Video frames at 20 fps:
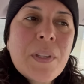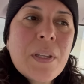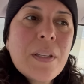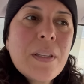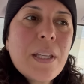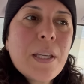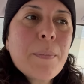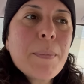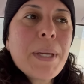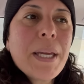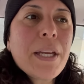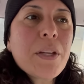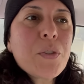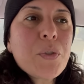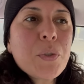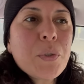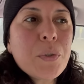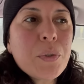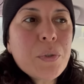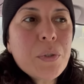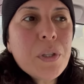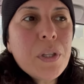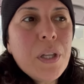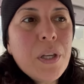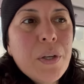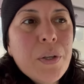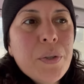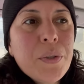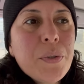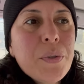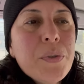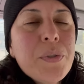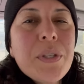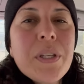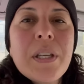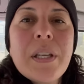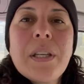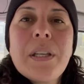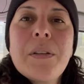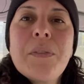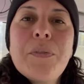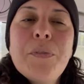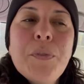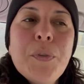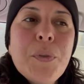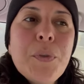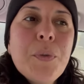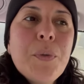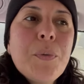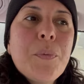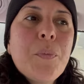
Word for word: like my actual clothes and food